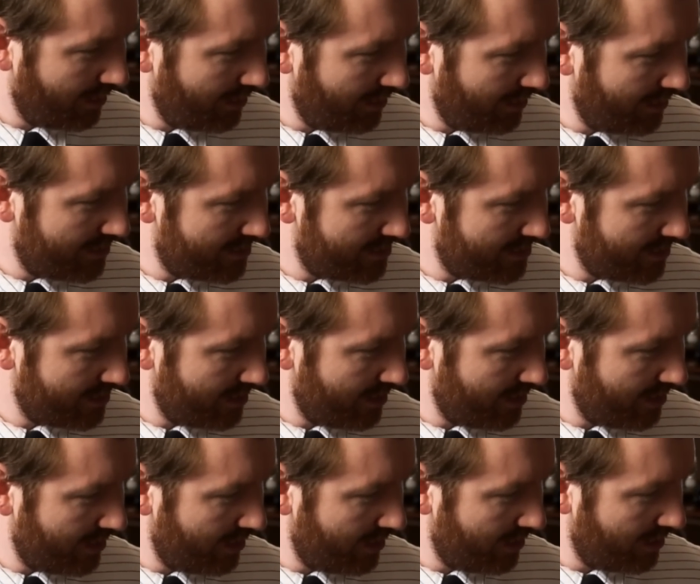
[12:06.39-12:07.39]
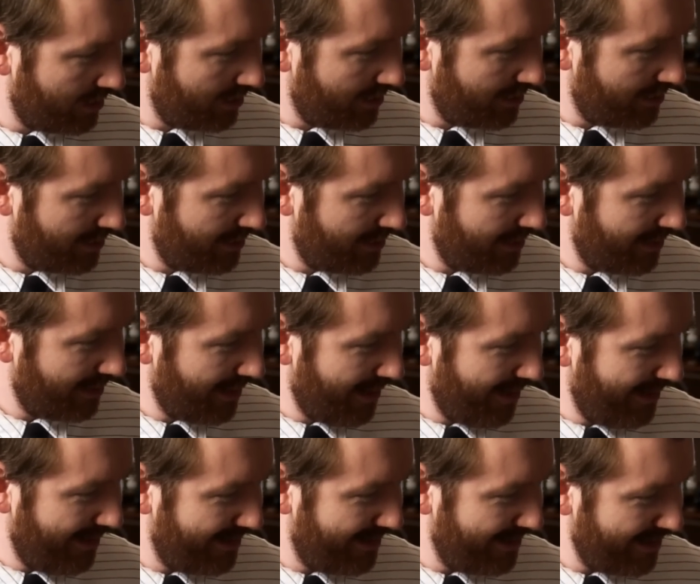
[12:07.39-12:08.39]
Let's see.
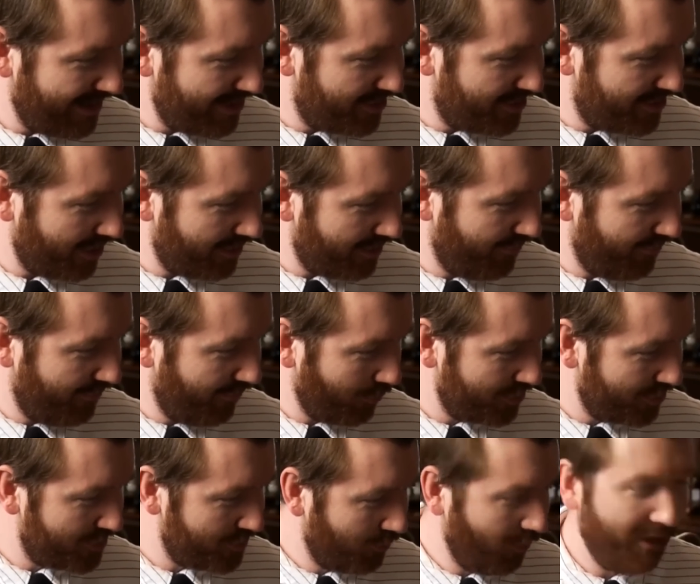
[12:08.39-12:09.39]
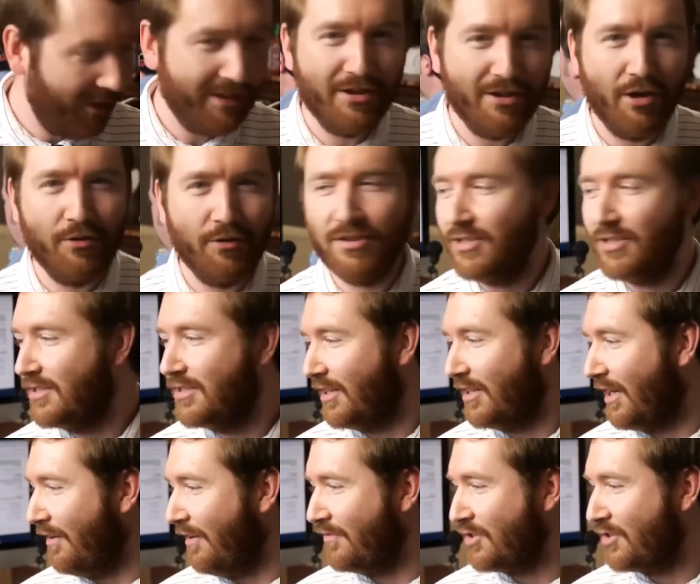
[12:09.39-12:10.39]
Duck Force One notices that
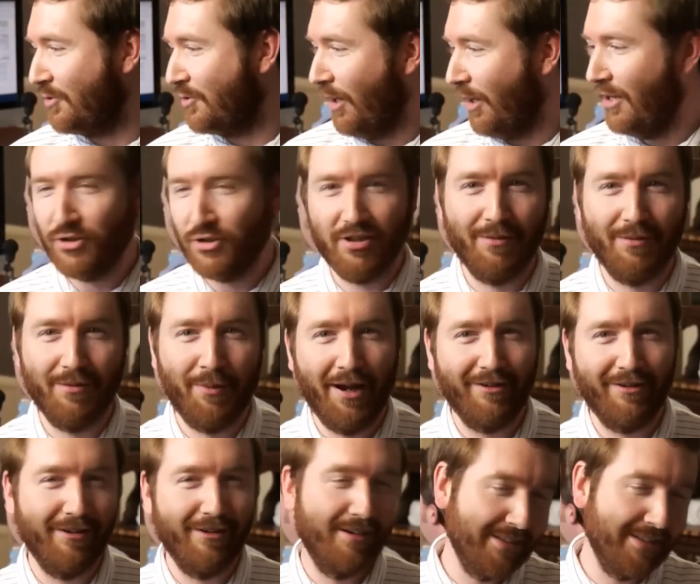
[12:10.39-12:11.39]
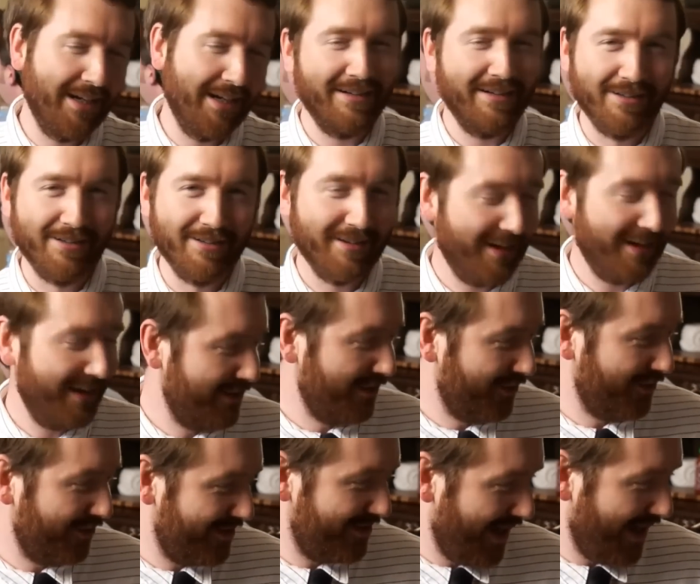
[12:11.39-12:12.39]
I have sriracha in the background. Yeah, I had to
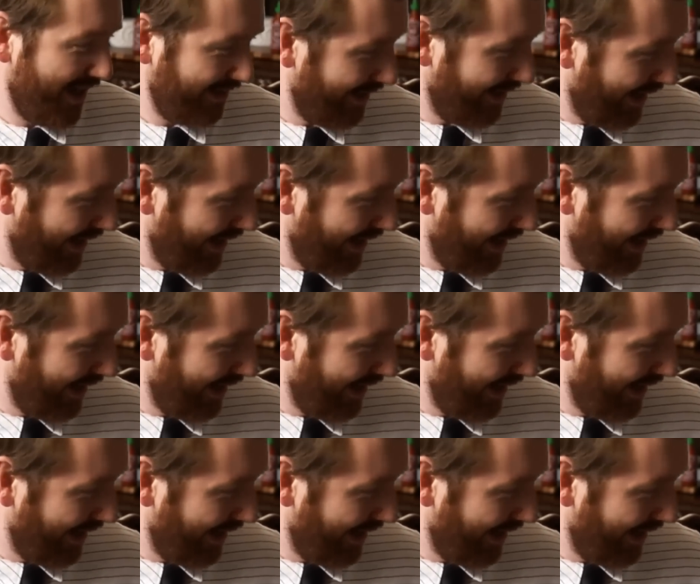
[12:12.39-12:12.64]
tag